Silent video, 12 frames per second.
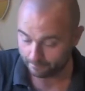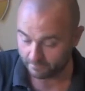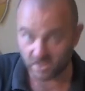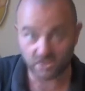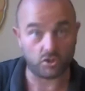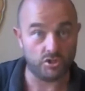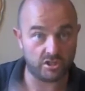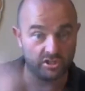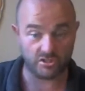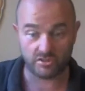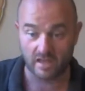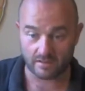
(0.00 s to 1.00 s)
So you can
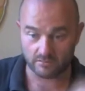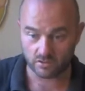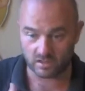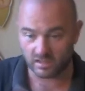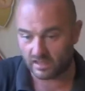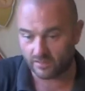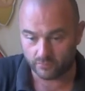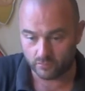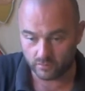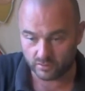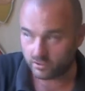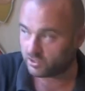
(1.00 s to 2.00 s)
do that. You can get through
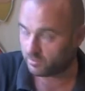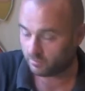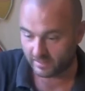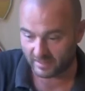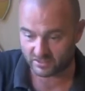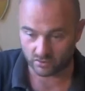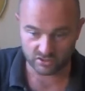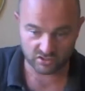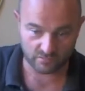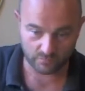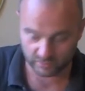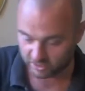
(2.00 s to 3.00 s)
and do some of that sort of stuff,
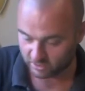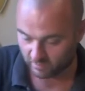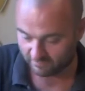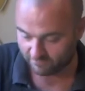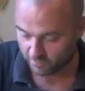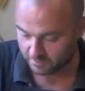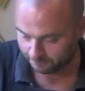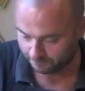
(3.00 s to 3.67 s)
which is great fun.